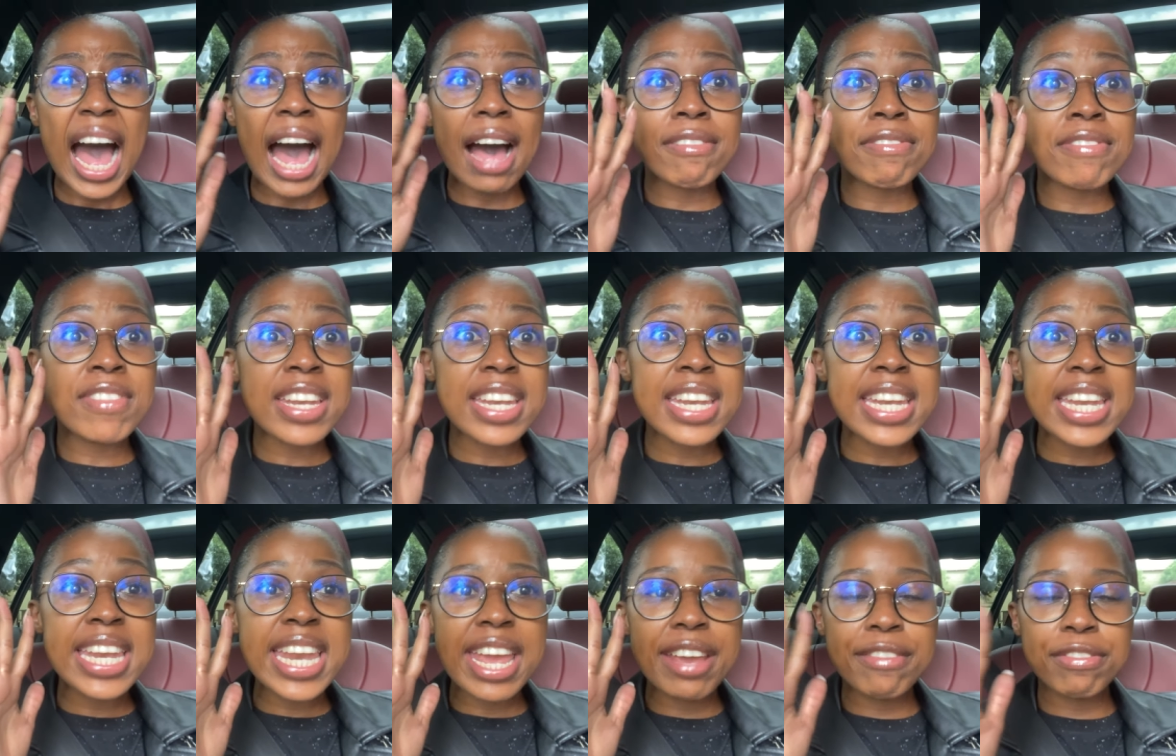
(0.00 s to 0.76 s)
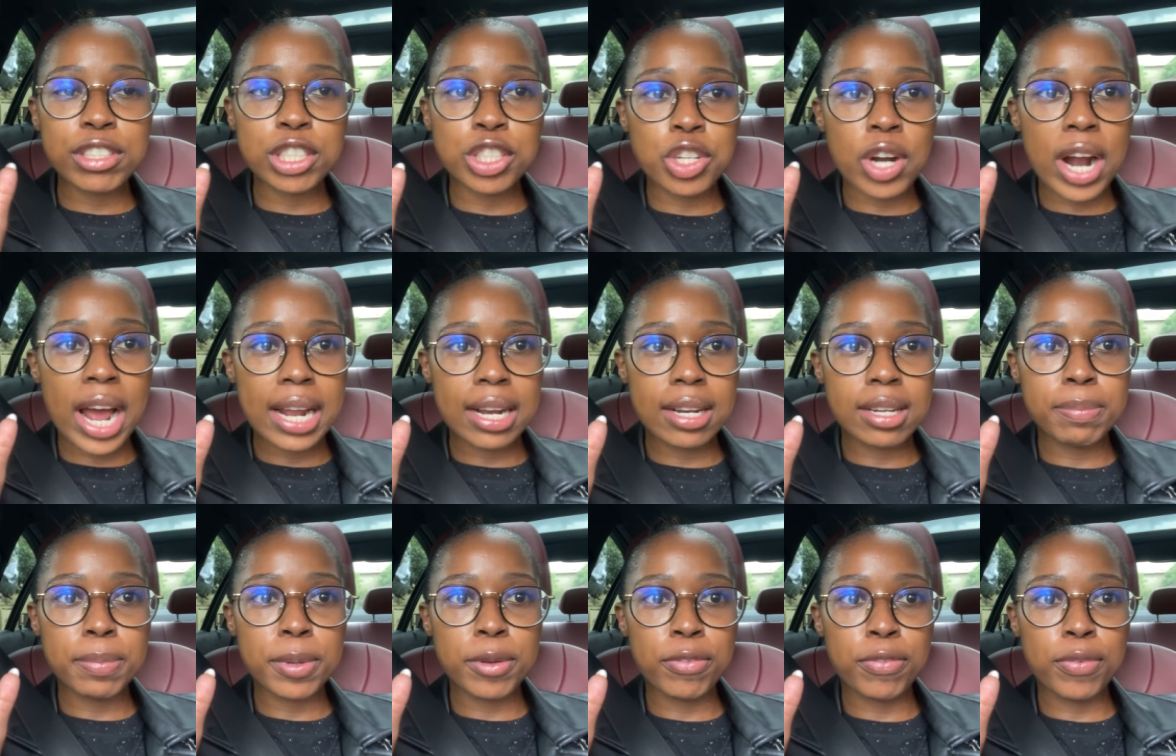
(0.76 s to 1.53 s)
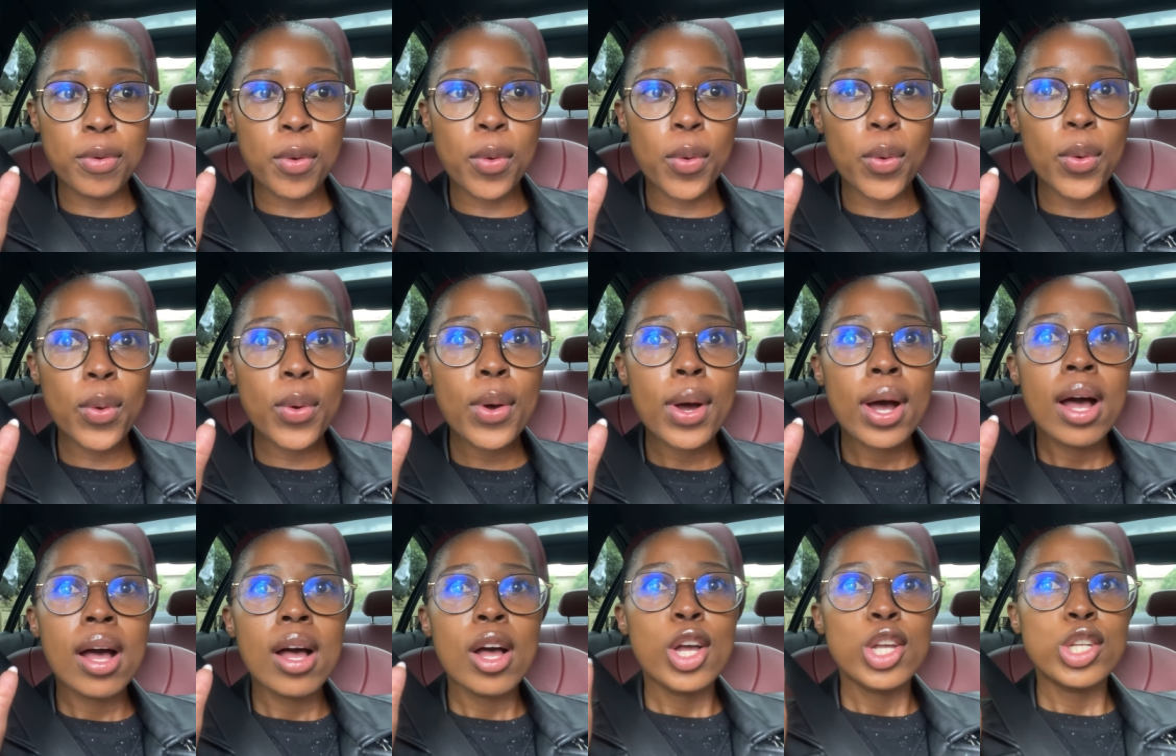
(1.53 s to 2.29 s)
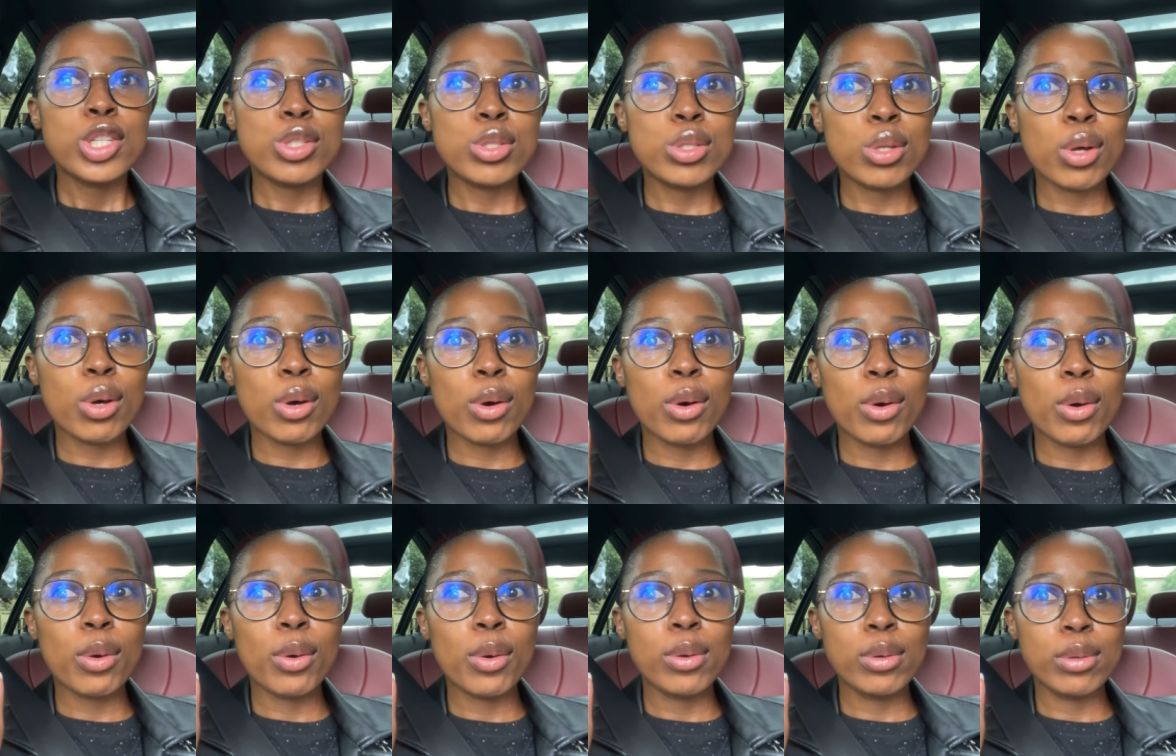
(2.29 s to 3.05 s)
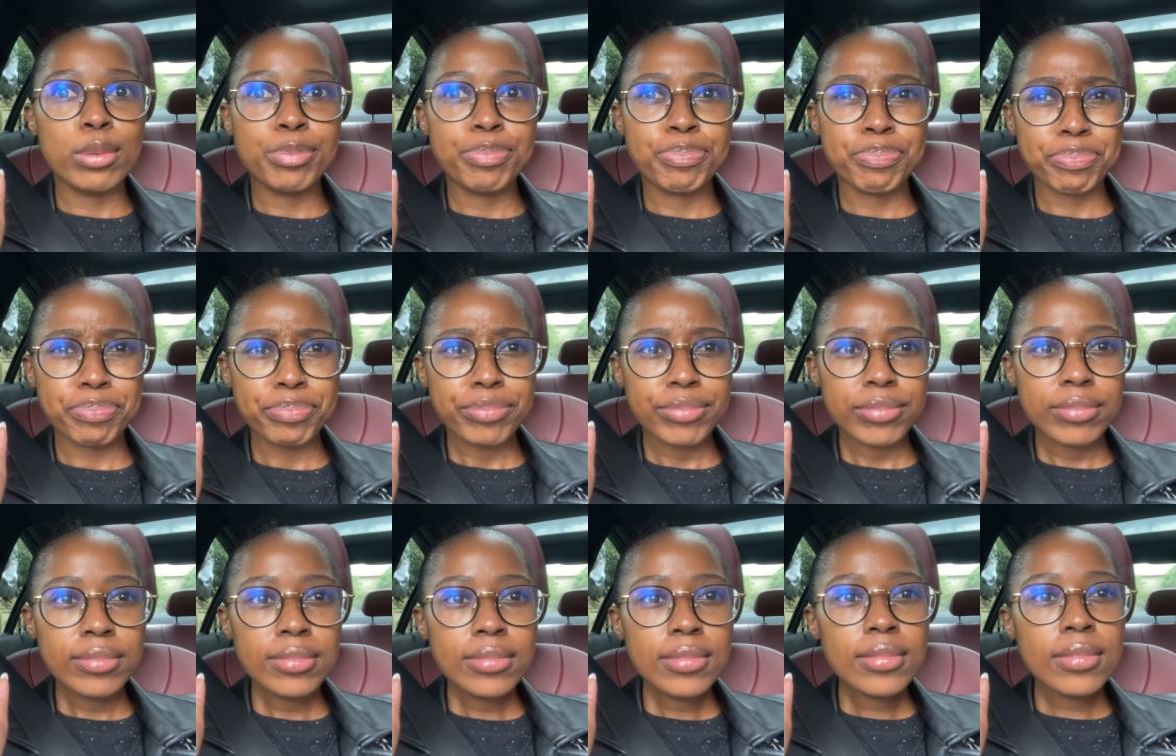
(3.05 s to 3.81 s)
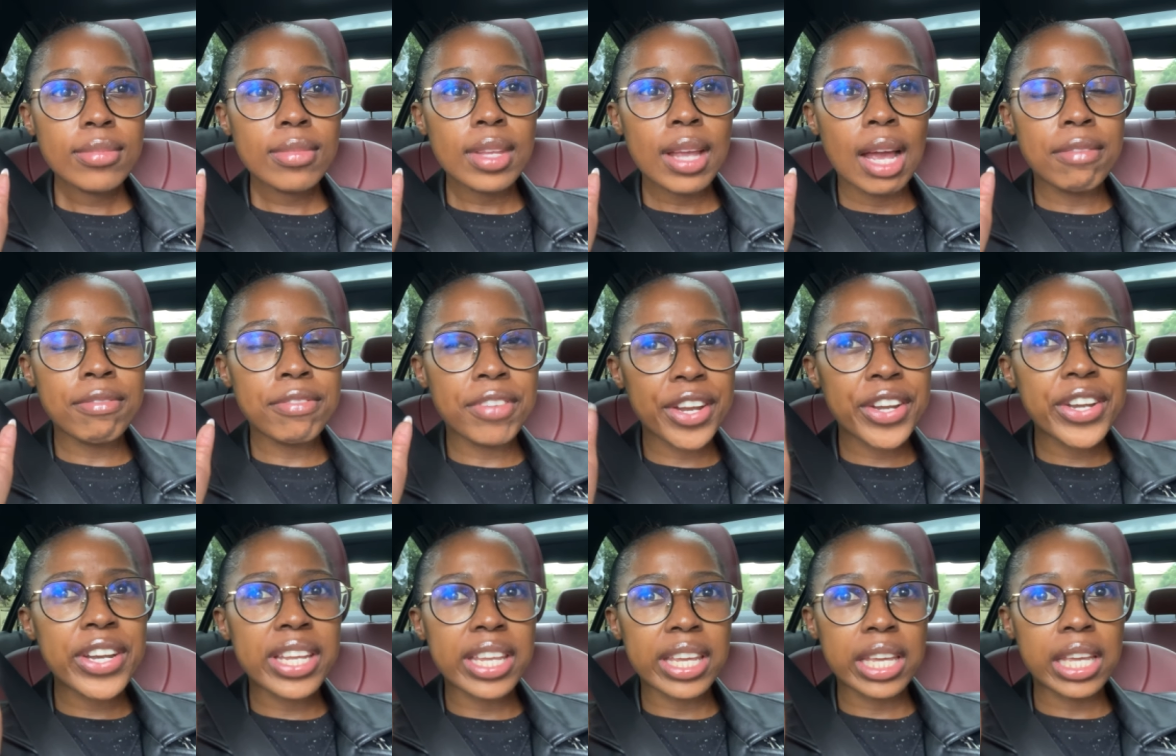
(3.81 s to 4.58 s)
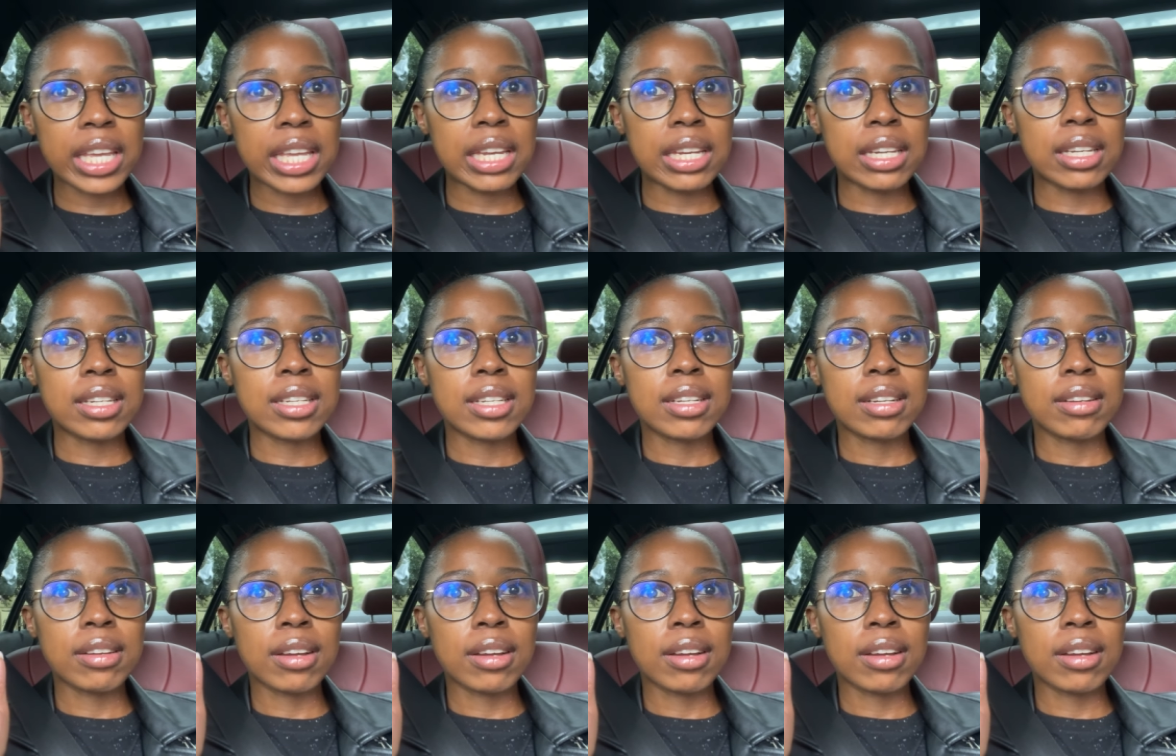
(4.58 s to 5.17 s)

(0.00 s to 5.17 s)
I've never tried it before, so I'm very keen.